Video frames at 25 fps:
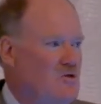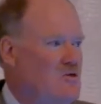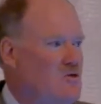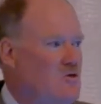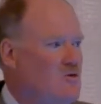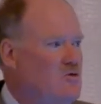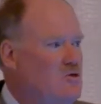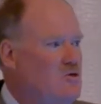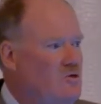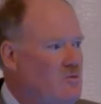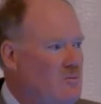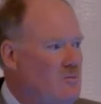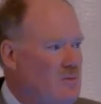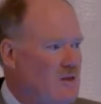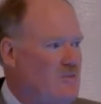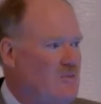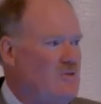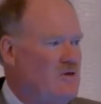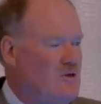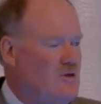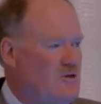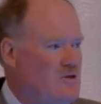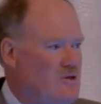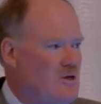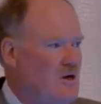So new
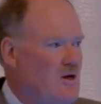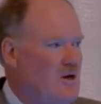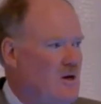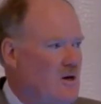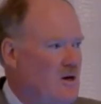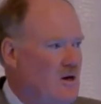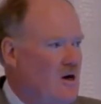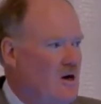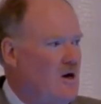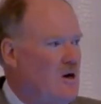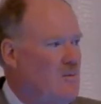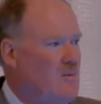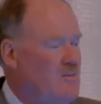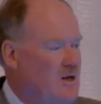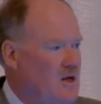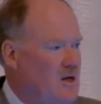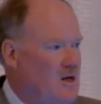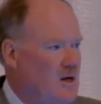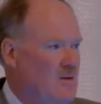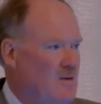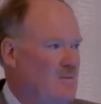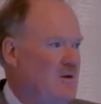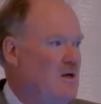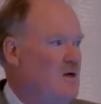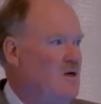methods are
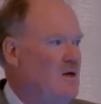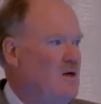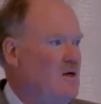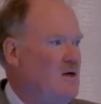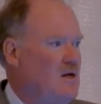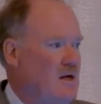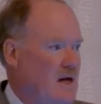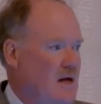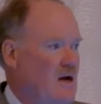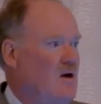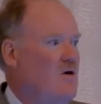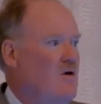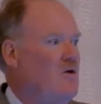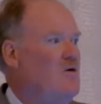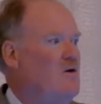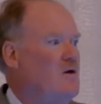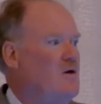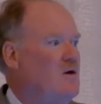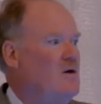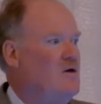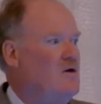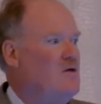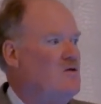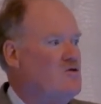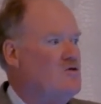becoming now
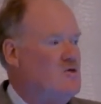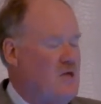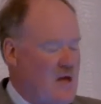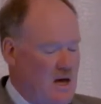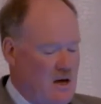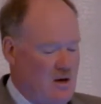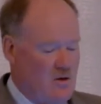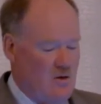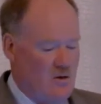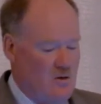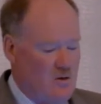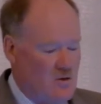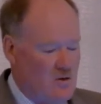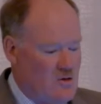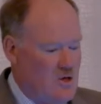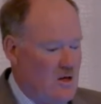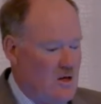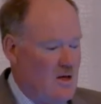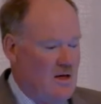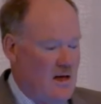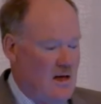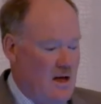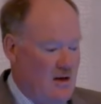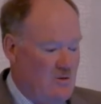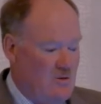standards.
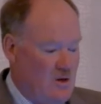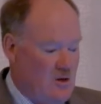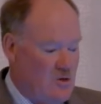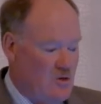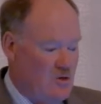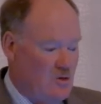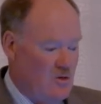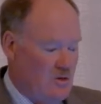And this